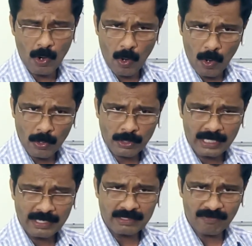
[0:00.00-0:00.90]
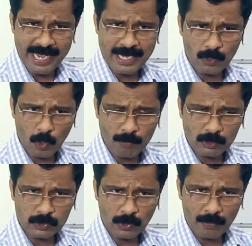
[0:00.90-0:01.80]
or the Y
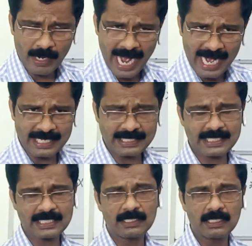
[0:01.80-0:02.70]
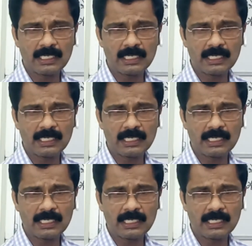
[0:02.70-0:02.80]
chromosome has